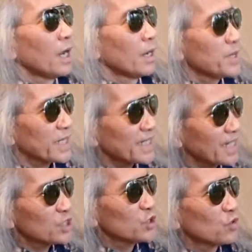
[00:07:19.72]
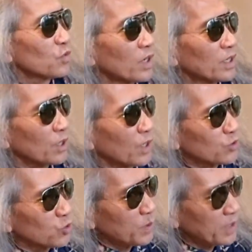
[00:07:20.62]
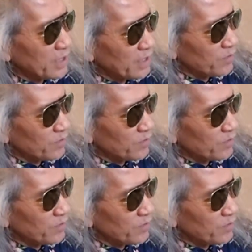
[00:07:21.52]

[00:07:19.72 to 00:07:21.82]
Because you were taught to believe